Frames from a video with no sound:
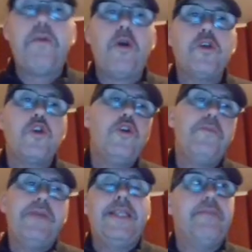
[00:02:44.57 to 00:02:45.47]
part, you should
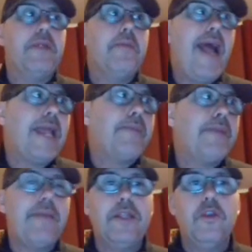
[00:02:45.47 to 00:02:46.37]
be diplomatic,
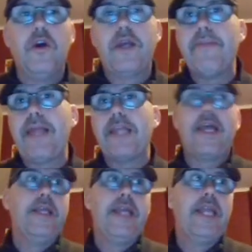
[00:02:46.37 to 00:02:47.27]
but I mean, look, I'm not
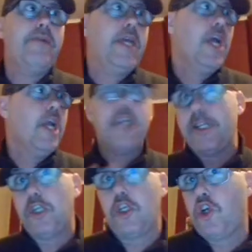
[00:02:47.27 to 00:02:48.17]
telling anybody
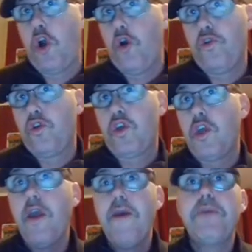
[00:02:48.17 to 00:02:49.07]
not to
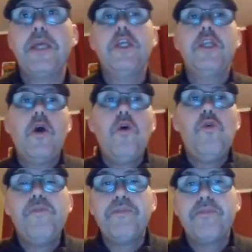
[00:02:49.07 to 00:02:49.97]
curse, but you
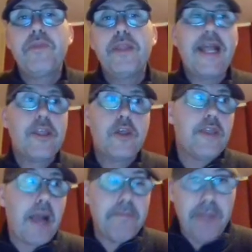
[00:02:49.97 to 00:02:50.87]
know, that's
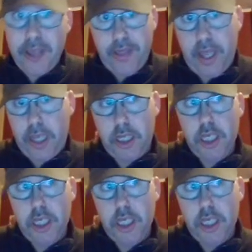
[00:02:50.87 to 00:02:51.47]
just not my thing.